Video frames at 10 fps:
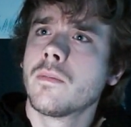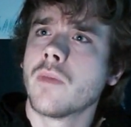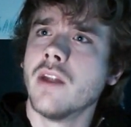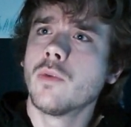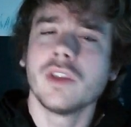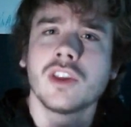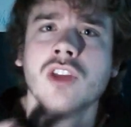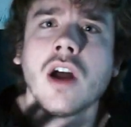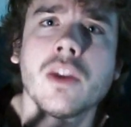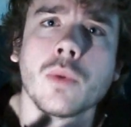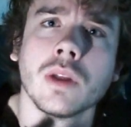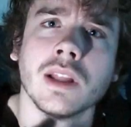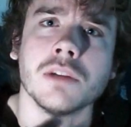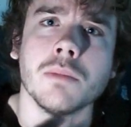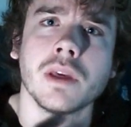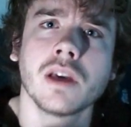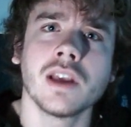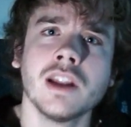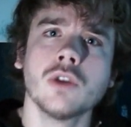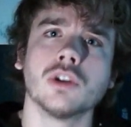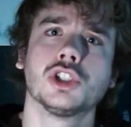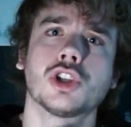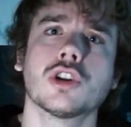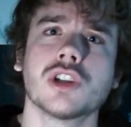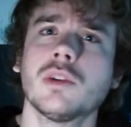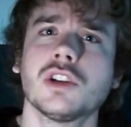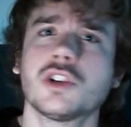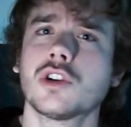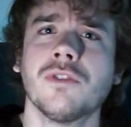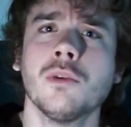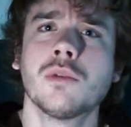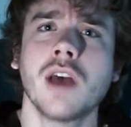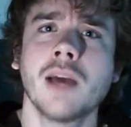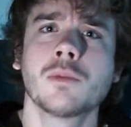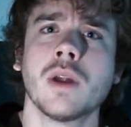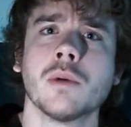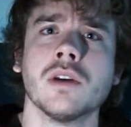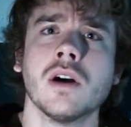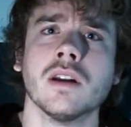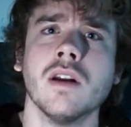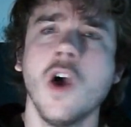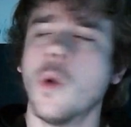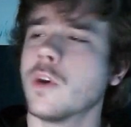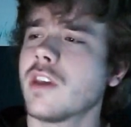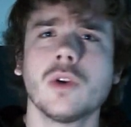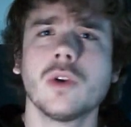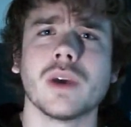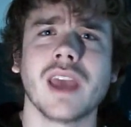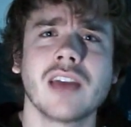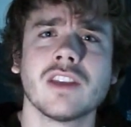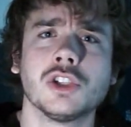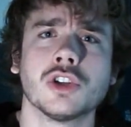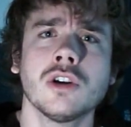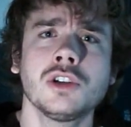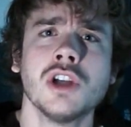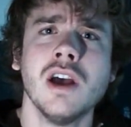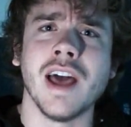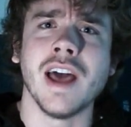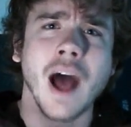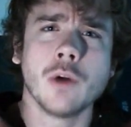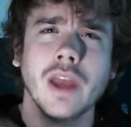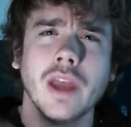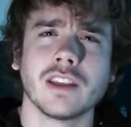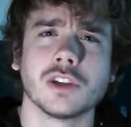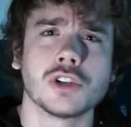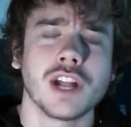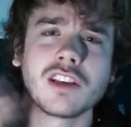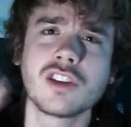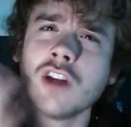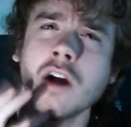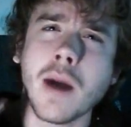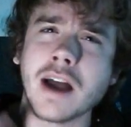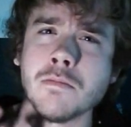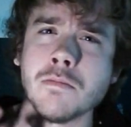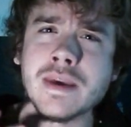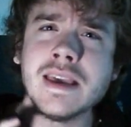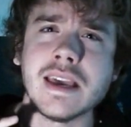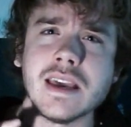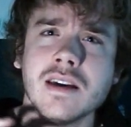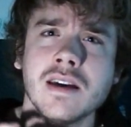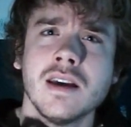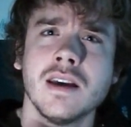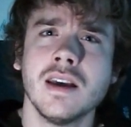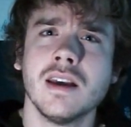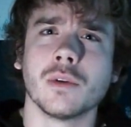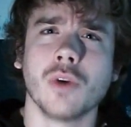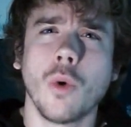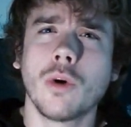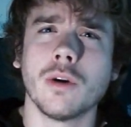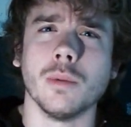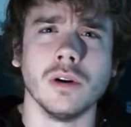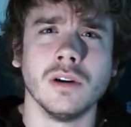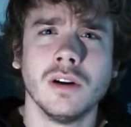I never really studied religion because I didn't go to church. I went to church a few times when I was young, and one time I went to a Catholic church, an outdoor Catholic church, and I got stung by a bee. It was horrible.